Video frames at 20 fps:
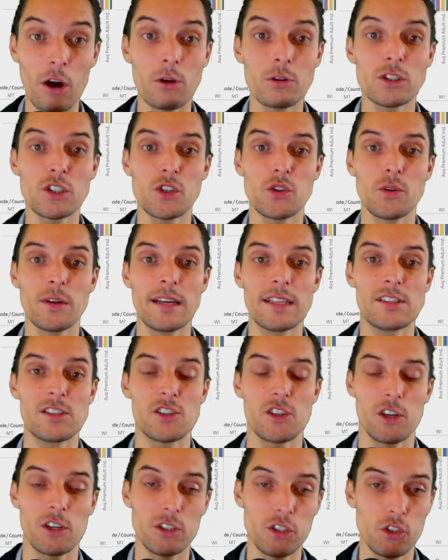to get
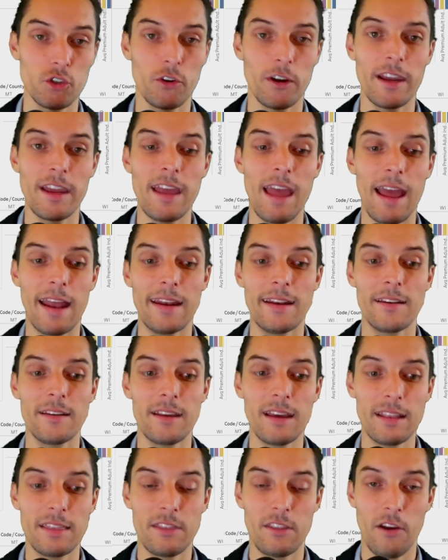surgery and
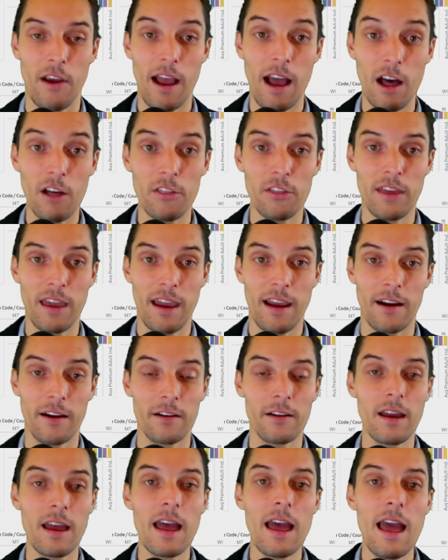get their health care,
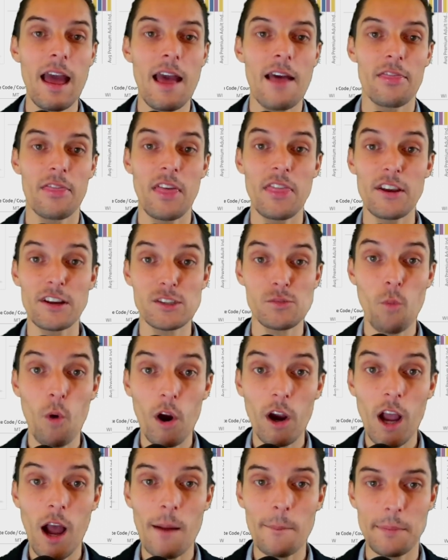then there's more
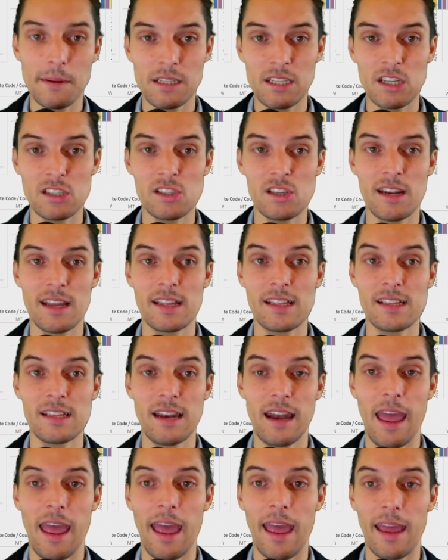
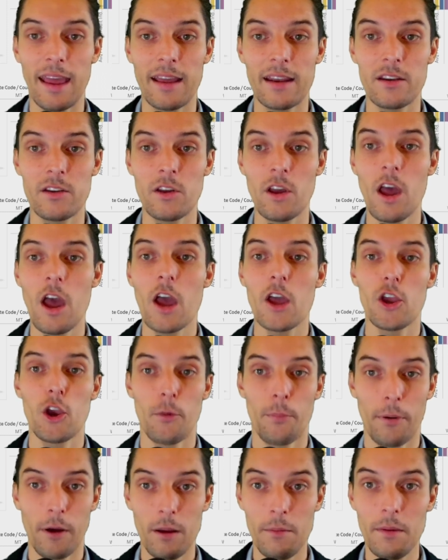competition and your
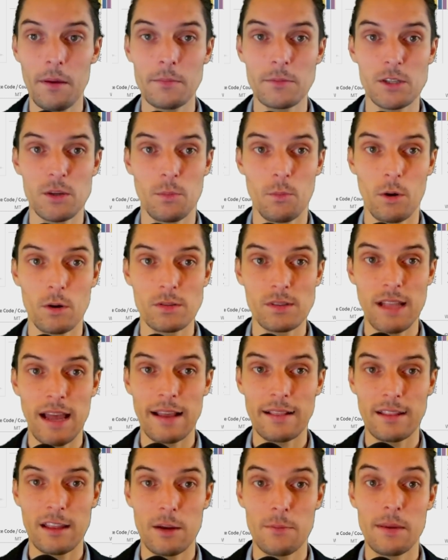premiums are most
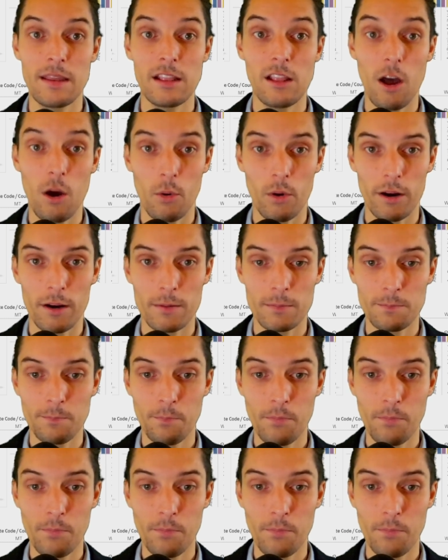likely to be lower.